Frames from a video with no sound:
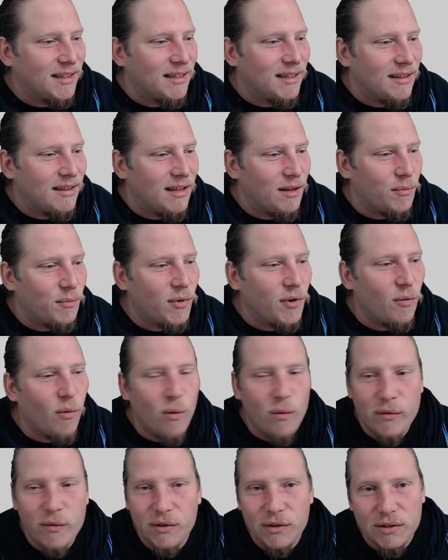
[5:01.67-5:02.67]
then we go
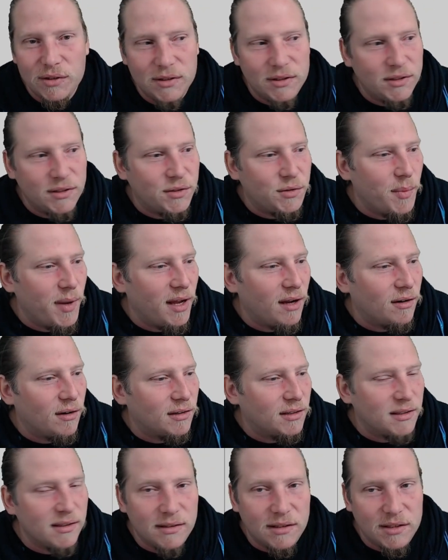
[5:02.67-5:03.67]
over
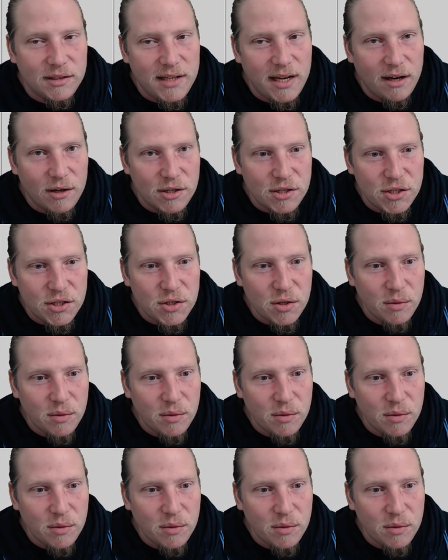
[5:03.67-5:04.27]
to take our zoom